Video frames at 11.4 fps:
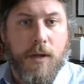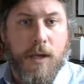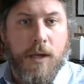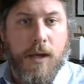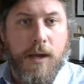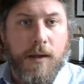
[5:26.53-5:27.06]

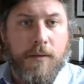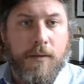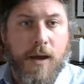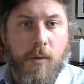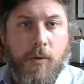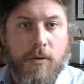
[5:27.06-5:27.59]
And the
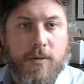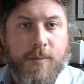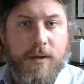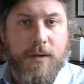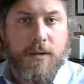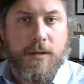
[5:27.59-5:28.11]
network's
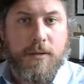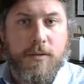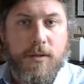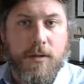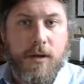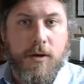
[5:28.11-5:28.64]
being a little
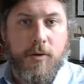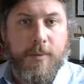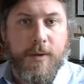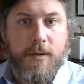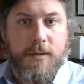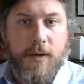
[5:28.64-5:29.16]
slow
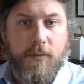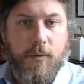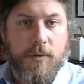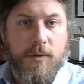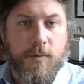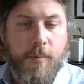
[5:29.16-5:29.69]
because
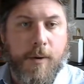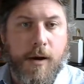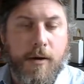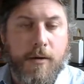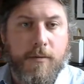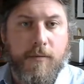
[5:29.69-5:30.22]
everyone's
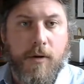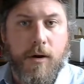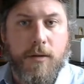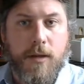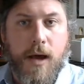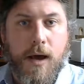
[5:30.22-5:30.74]
preparing for
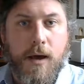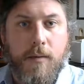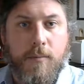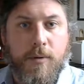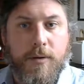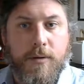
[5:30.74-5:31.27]
online,
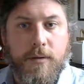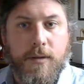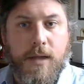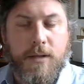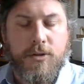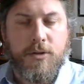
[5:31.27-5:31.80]
but
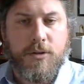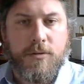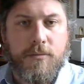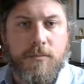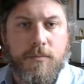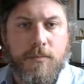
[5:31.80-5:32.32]
that should
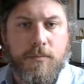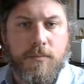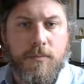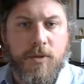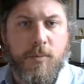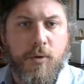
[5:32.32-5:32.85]

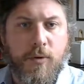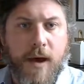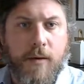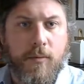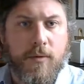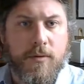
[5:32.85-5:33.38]
smooth
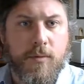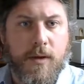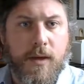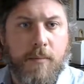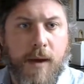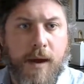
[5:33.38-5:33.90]
out once we
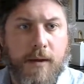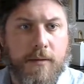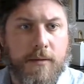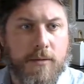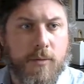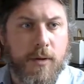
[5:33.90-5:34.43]
get back in
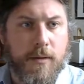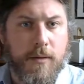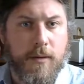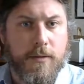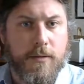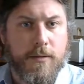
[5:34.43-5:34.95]
the swing of
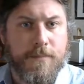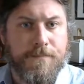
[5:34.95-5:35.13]
things.